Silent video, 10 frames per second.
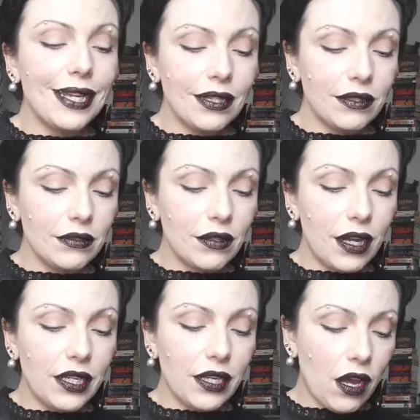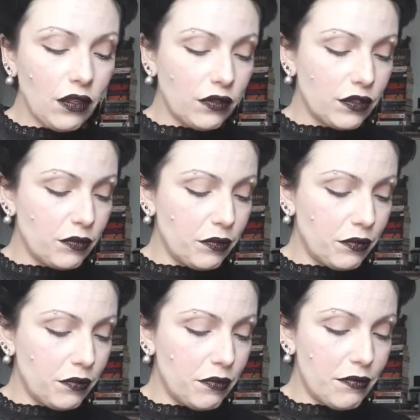Then another
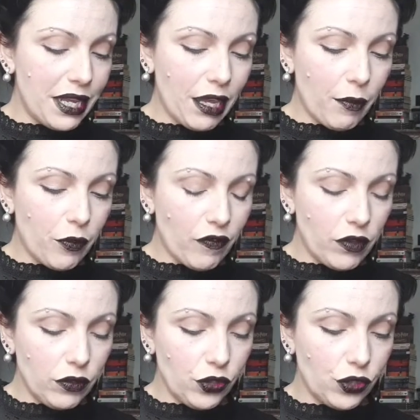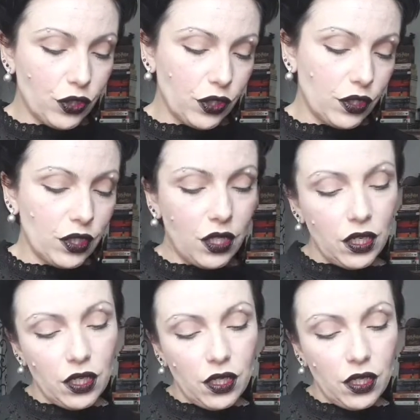Makeup Revolution